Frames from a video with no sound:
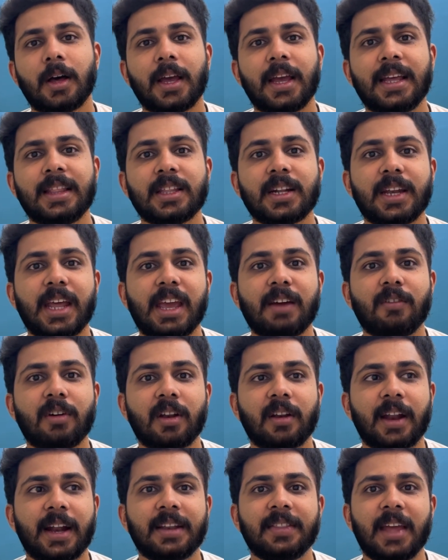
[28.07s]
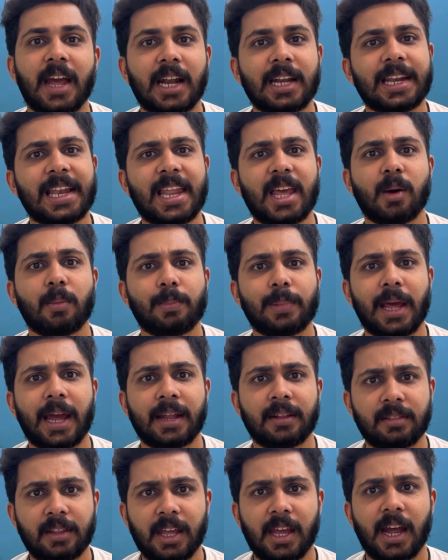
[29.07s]
in the day one, right? They had clear
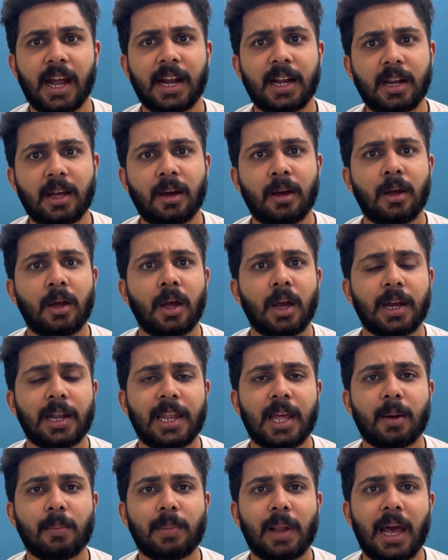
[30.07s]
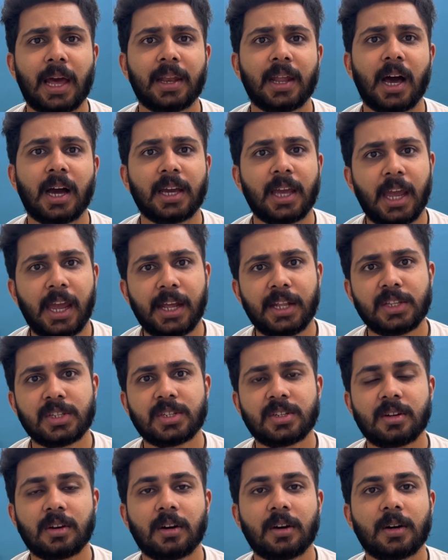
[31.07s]
plan. They had clear plan
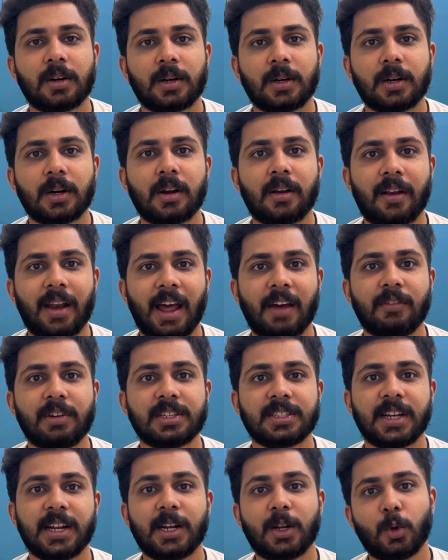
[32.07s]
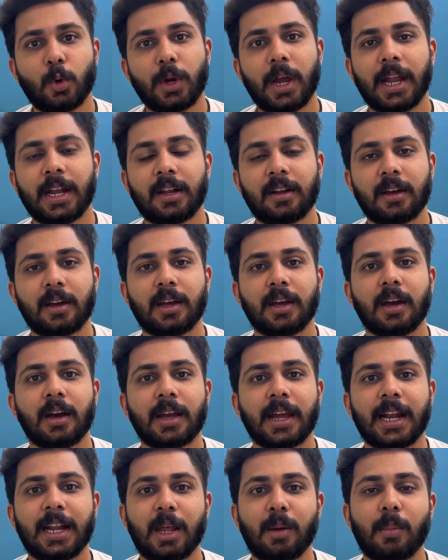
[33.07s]
against uh, Travis Head to get
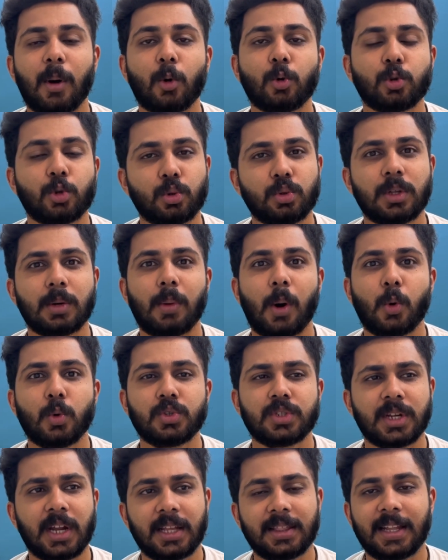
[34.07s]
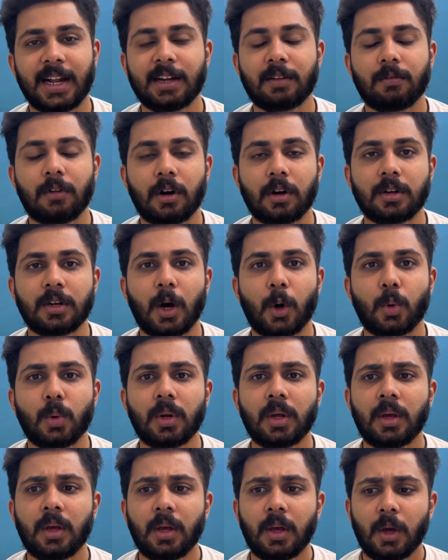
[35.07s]
get him out to the bouncer, and that worked out.
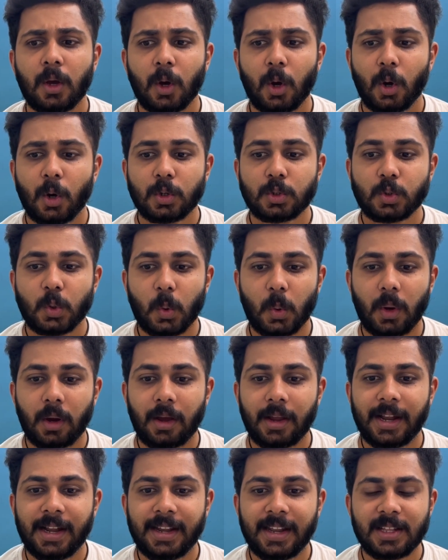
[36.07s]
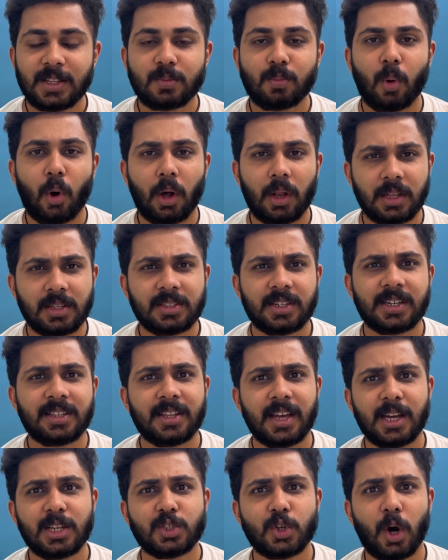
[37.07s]
So Indian bowlers did
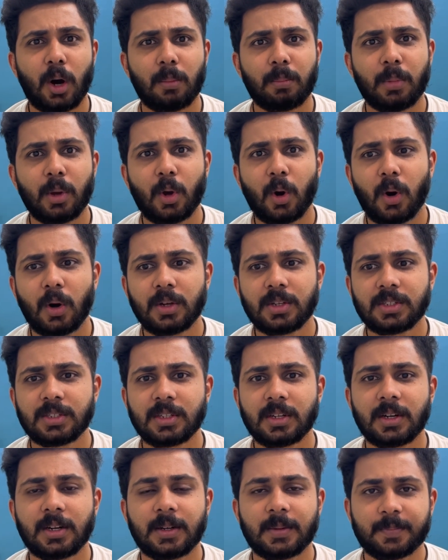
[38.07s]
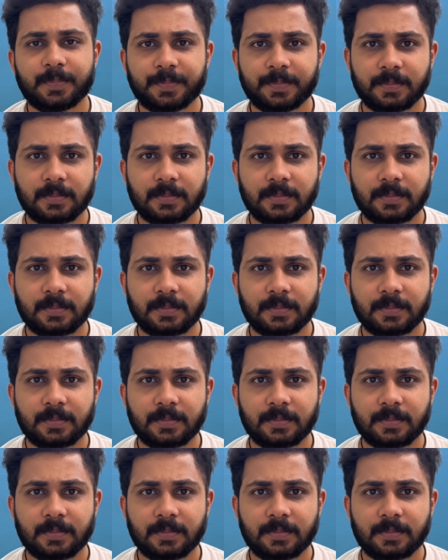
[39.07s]
their job because uh,